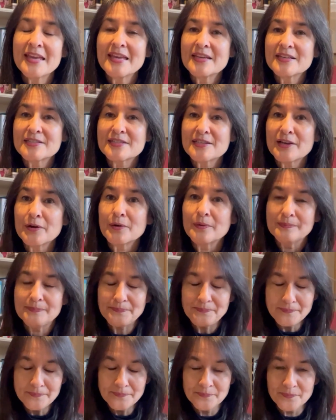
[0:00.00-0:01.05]
So
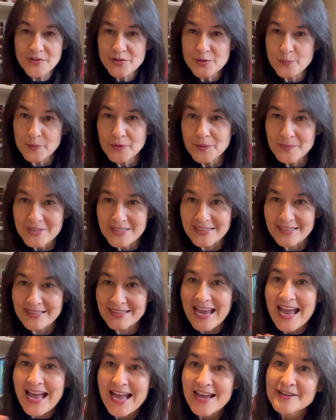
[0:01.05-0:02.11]
spermidine
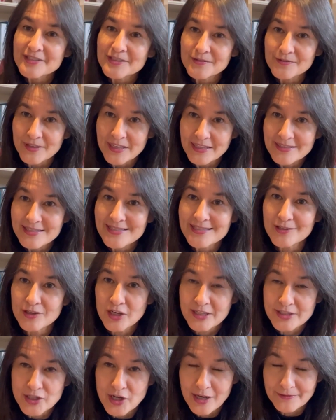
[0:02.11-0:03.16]
activates
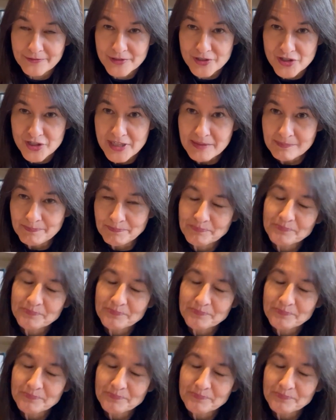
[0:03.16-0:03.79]
autophagy.